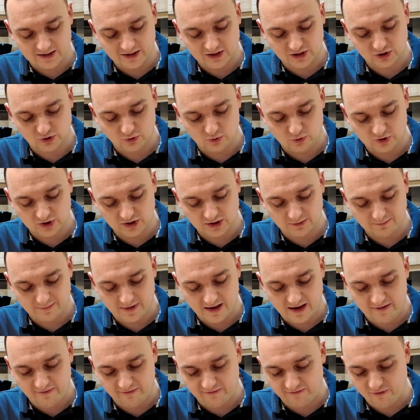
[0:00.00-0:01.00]
sauce on
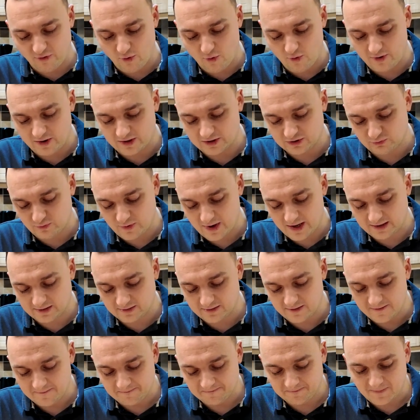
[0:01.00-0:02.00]
the fork as well.
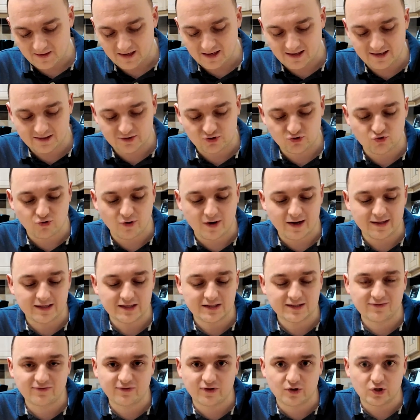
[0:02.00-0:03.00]
Let's try
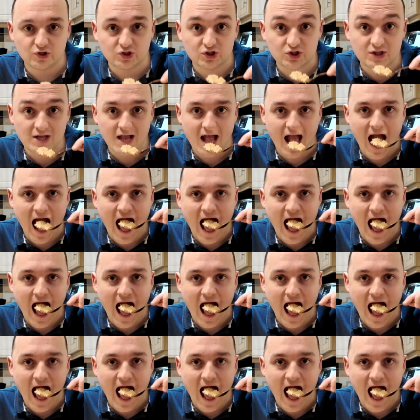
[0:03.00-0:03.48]
this first.